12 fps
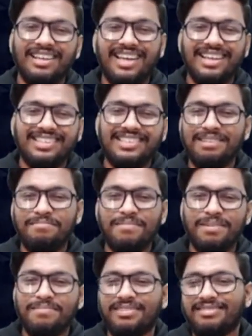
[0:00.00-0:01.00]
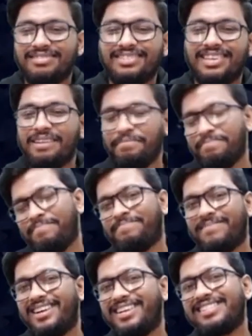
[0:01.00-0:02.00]
That's it, people. Yeah,
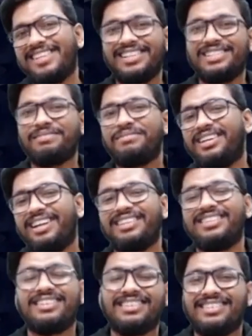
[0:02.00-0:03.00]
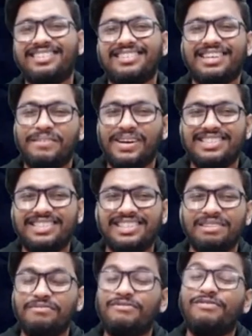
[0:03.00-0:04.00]
that is the answer for another
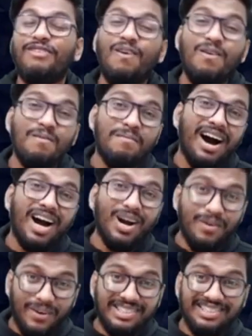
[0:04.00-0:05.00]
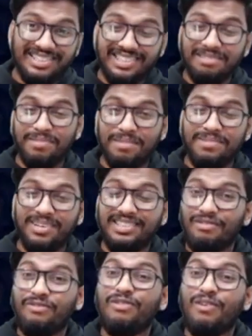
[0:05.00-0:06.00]
question. Four mark question, people.
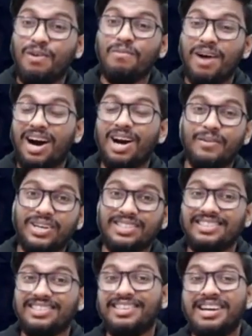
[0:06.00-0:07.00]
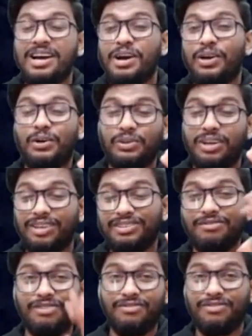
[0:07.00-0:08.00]
It's a four mark question,
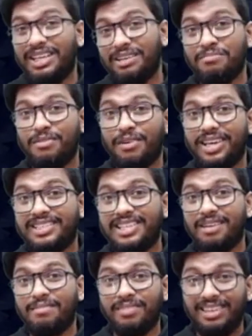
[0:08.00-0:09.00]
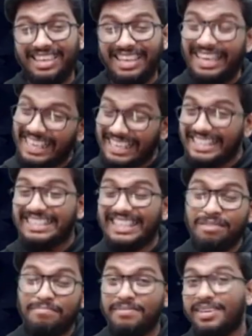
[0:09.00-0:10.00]
twenty fifteen board exam.
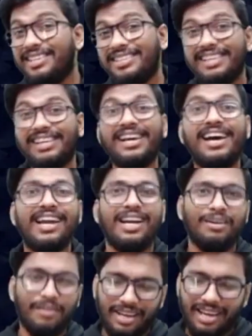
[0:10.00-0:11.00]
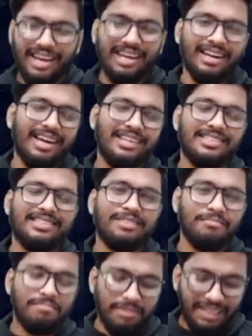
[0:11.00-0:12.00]
Easy peasy. Now again,
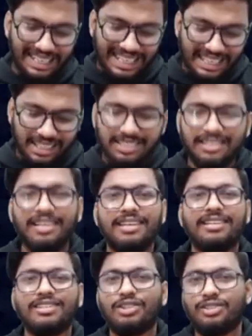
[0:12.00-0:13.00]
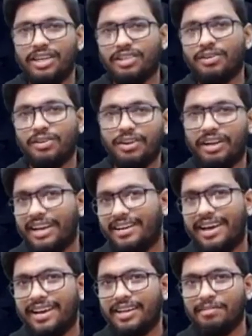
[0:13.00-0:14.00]
guys, please stress on your ray
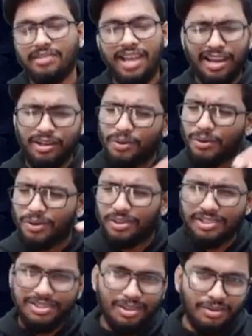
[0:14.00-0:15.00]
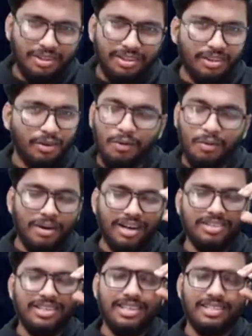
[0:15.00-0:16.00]
diagrams. I told you this during the
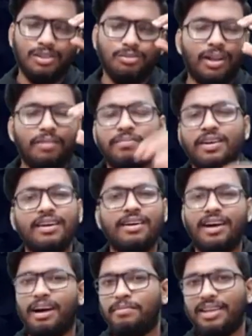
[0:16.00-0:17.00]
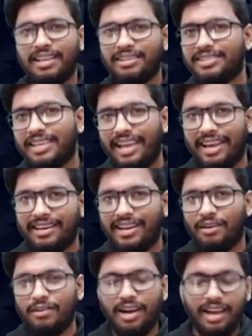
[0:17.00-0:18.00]
Umang series as well. I'm telling this again
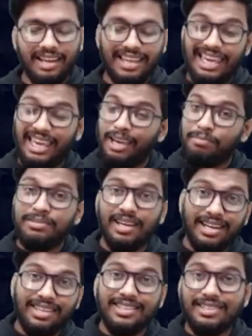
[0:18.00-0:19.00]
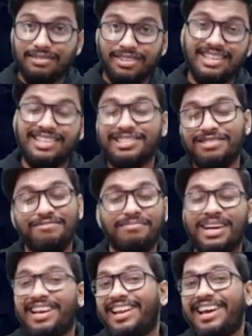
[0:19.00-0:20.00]
now. I'll keep telling this for the rest of
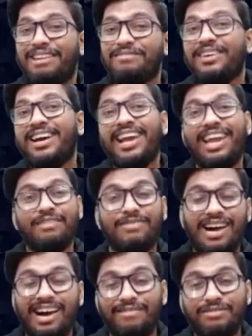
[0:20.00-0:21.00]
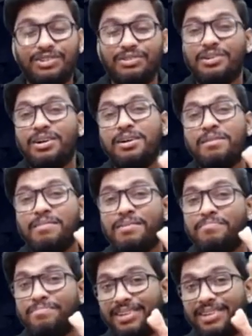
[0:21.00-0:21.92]
my life if I have to. But